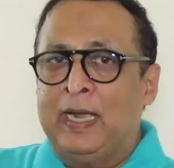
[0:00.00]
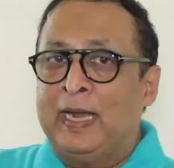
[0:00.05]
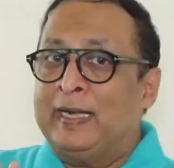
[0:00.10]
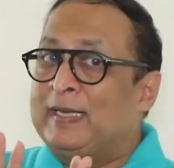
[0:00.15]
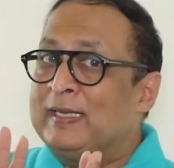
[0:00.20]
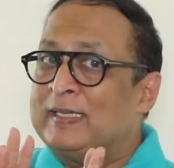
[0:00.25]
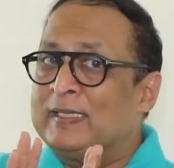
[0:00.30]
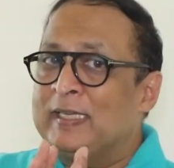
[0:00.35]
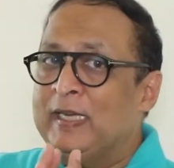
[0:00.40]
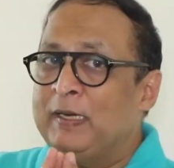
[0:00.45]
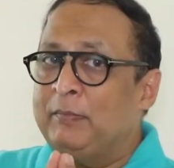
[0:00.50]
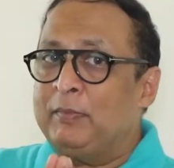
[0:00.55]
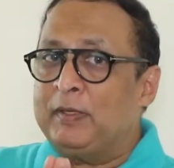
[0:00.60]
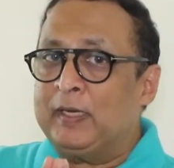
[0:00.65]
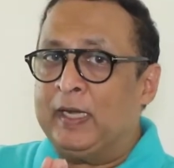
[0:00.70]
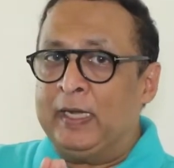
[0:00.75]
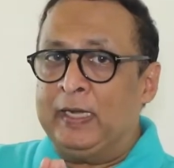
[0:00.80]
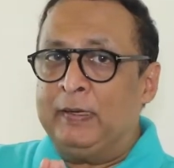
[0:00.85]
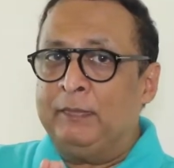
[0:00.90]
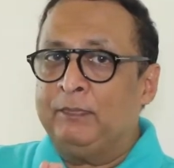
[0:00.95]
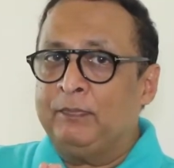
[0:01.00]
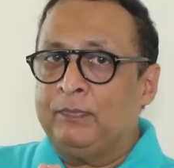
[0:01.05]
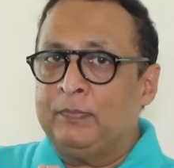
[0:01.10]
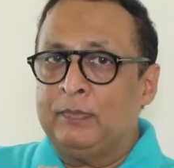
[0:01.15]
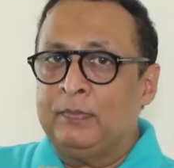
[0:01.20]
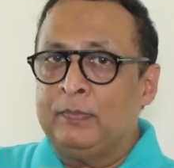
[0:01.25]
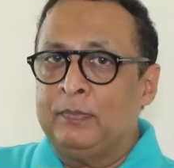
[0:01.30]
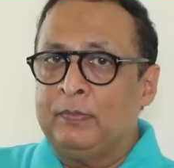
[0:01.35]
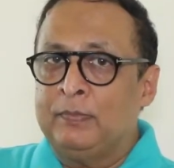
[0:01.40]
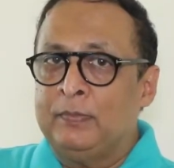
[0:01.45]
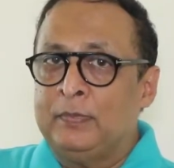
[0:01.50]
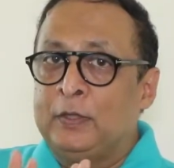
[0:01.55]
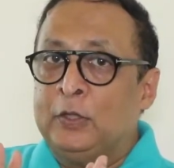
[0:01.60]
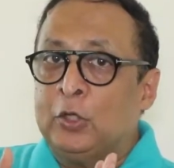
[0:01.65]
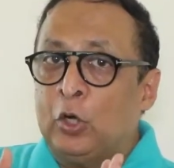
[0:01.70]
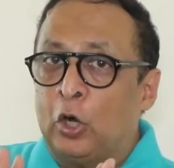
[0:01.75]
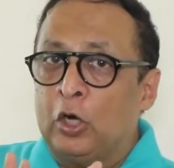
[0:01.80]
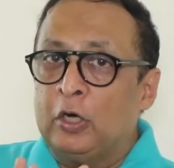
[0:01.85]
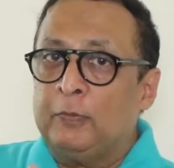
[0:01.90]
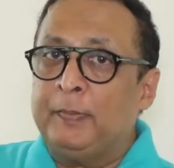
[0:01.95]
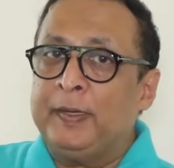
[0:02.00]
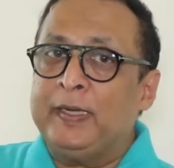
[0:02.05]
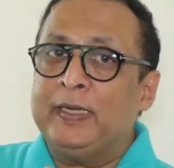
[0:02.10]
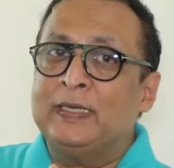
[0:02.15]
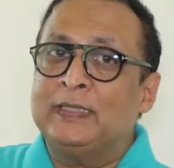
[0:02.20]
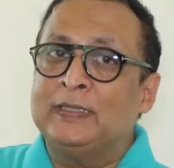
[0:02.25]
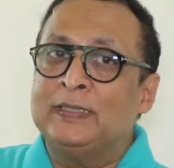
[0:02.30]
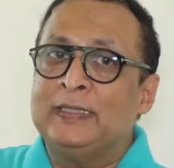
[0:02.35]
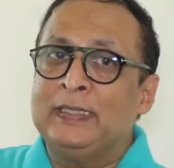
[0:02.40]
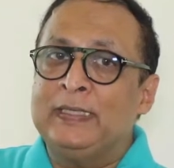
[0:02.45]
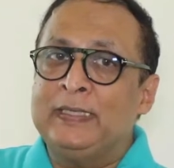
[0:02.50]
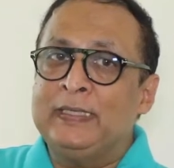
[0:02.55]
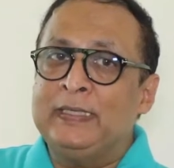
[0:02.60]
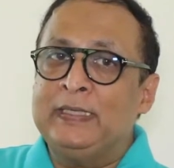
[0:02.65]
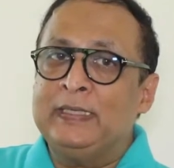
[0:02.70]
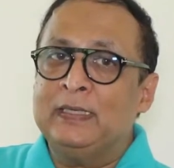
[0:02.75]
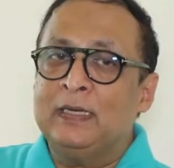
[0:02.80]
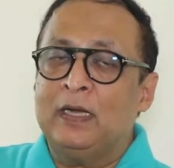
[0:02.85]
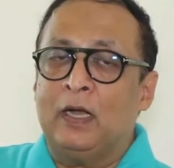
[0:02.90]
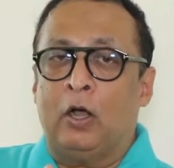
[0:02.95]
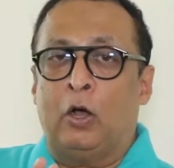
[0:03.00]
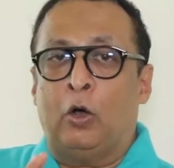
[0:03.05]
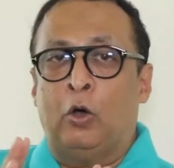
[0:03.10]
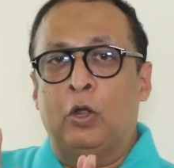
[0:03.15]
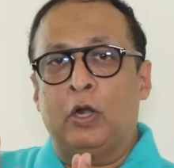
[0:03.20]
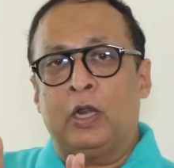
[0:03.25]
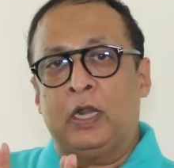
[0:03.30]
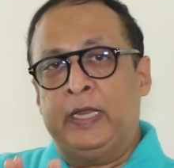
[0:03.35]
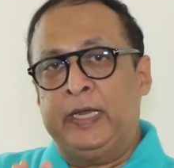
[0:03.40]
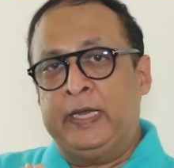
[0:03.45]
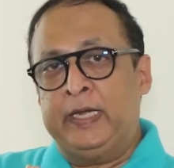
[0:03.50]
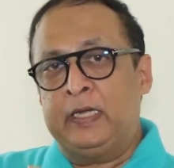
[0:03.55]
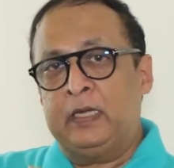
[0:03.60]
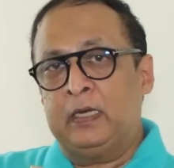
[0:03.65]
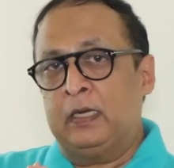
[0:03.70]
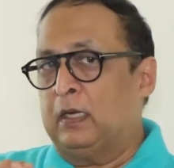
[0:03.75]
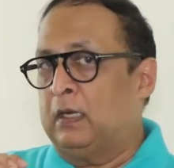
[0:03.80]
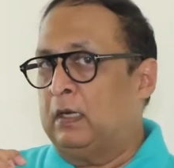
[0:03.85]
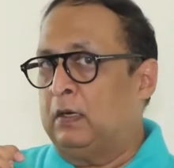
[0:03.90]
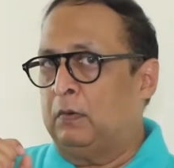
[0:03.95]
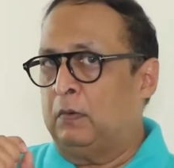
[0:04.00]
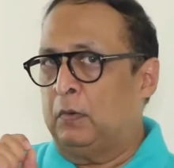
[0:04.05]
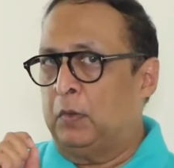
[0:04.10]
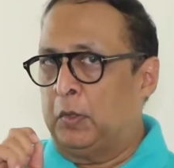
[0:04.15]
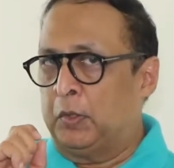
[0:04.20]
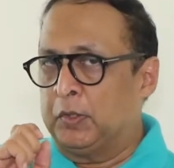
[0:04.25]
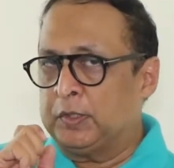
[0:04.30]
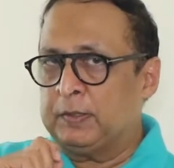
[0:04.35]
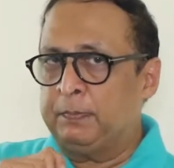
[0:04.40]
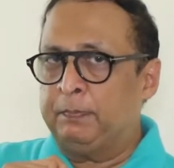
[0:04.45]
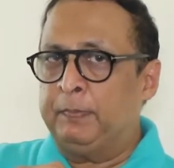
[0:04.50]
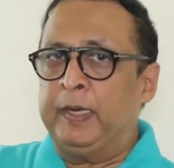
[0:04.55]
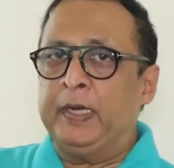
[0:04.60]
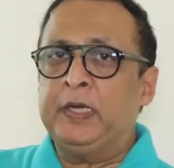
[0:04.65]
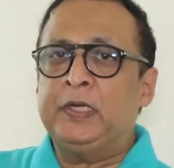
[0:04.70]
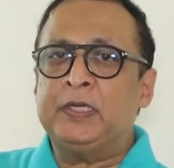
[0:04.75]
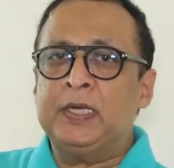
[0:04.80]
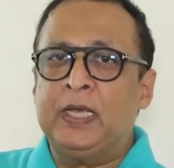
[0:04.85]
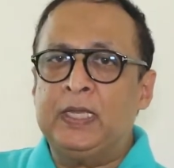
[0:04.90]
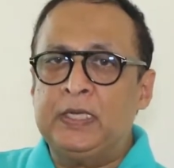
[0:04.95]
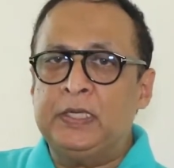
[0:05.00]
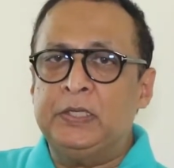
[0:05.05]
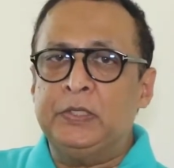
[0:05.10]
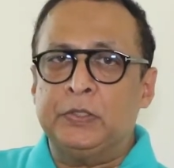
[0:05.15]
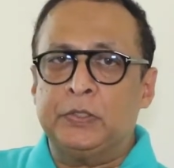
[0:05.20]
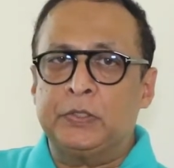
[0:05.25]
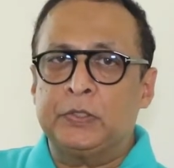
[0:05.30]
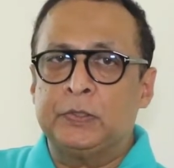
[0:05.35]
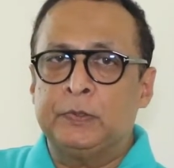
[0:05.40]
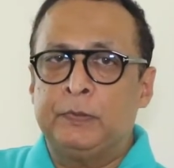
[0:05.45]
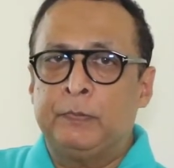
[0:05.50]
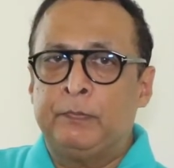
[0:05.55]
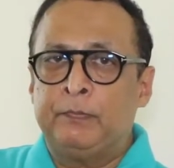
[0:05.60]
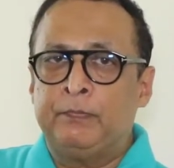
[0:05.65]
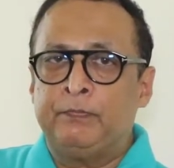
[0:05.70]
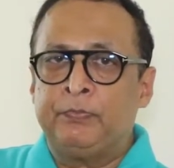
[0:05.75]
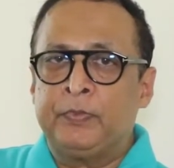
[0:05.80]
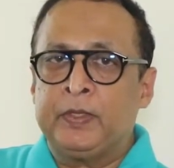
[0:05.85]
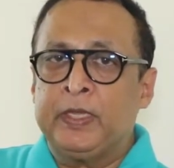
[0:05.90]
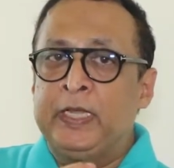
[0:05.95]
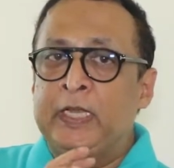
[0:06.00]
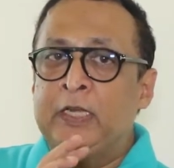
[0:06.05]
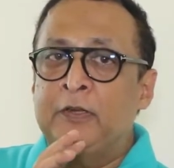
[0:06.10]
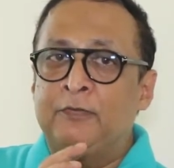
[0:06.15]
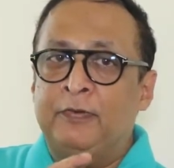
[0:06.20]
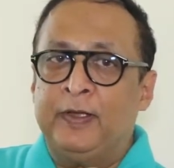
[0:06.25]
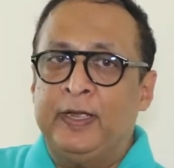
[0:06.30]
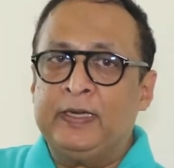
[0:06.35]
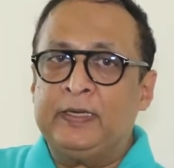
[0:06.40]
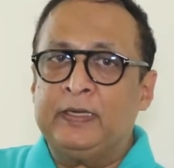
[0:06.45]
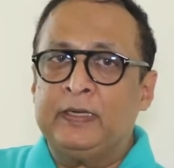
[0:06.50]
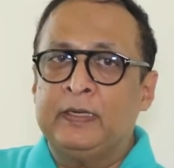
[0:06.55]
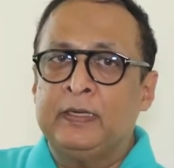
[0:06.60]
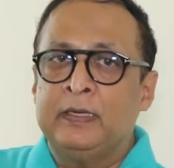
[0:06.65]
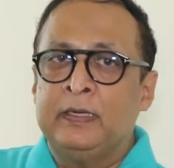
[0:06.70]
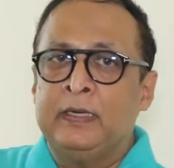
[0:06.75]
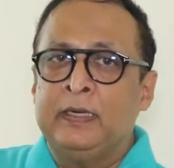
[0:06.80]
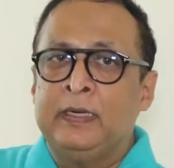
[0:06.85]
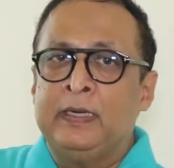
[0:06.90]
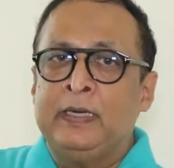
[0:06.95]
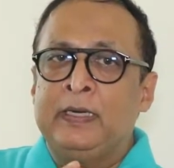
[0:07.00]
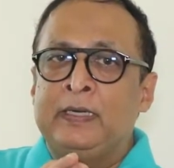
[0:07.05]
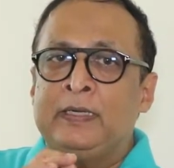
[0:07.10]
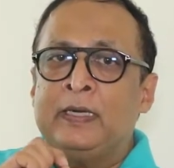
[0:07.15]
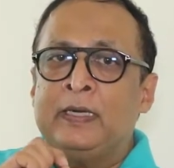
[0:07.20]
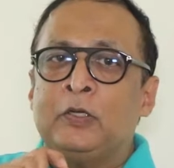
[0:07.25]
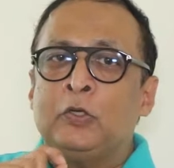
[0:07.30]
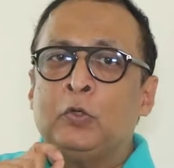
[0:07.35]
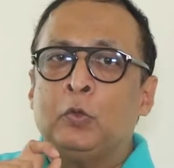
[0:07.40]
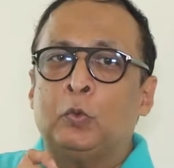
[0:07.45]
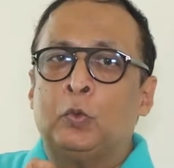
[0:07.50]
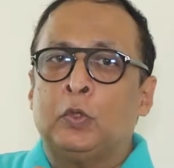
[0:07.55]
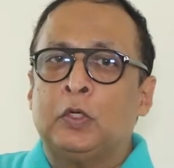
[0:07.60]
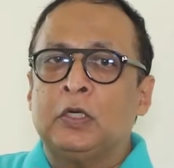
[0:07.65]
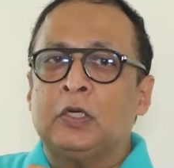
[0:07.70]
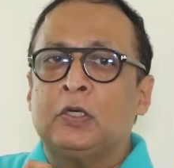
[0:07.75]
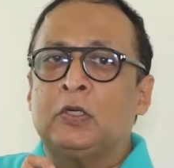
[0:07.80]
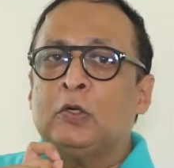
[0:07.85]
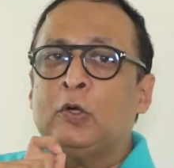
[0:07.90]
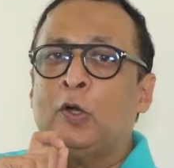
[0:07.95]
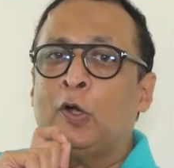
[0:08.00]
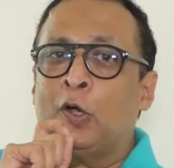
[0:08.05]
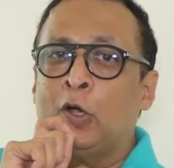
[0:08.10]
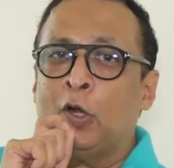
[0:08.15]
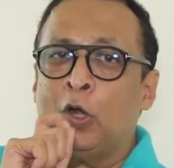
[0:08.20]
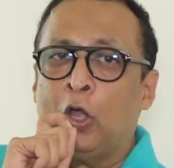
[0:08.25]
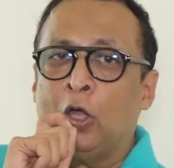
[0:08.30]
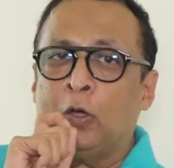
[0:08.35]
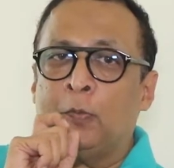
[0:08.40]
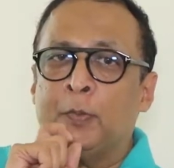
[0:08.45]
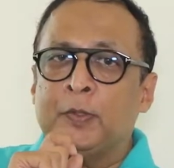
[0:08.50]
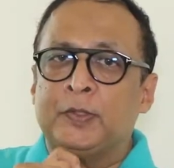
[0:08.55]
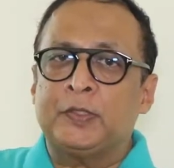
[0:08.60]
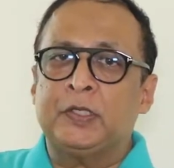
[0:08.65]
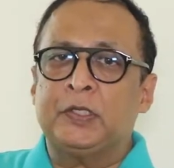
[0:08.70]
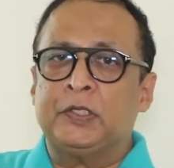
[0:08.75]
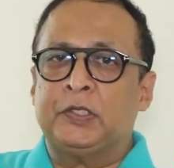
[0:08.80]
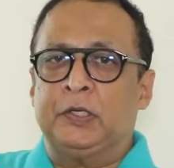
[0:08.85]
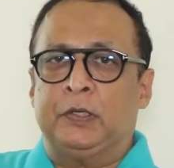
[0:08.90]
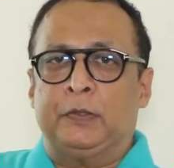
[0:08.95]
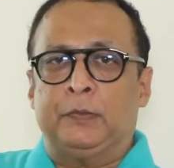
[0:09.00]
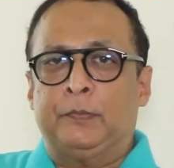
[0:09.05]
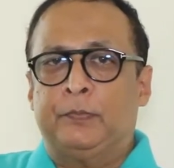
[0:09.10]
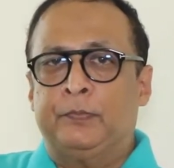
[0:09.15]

at the same time, not being early or late, was a big challenge. In fact, it to work to clock precision.